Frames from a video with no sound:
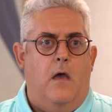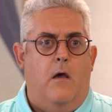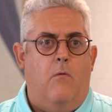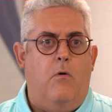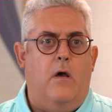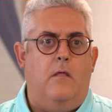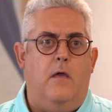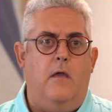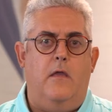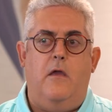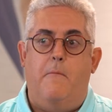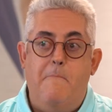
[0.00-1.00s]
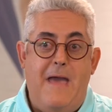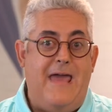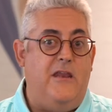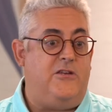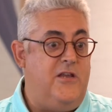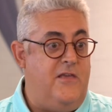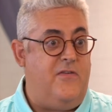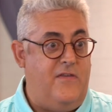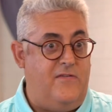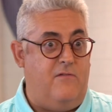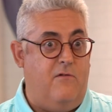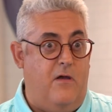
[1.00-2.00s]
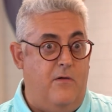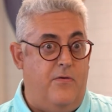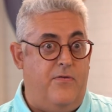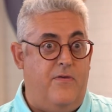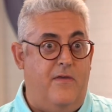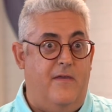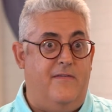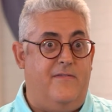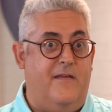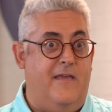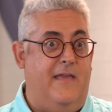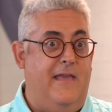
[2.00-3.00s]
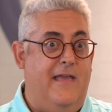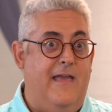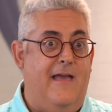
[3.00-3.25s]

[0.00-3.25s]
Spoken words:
Well, managing this growth, Sagi,